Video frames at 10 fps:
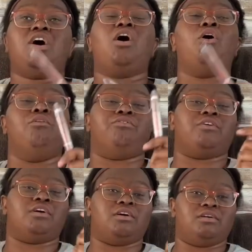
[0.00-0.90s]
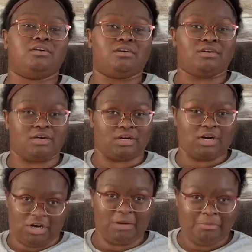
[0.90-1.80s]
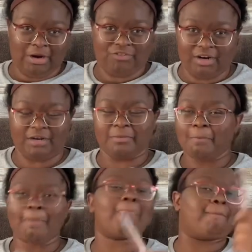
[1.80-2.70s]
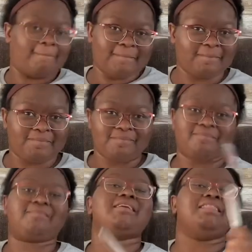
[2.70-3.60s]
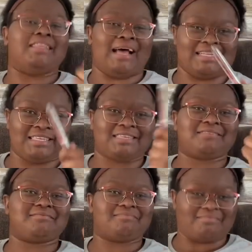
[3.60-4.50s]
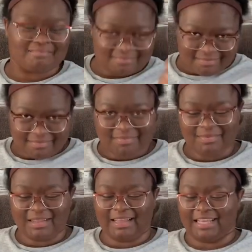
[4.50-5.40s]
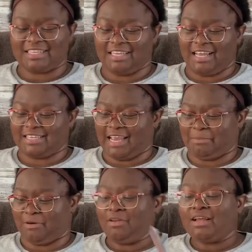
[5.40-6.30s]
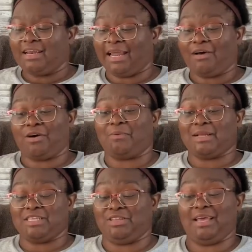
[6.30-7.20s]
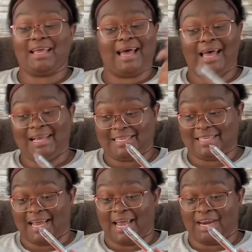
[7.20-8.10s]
over her current boyfriend. That's the example. Now going to the guy's side,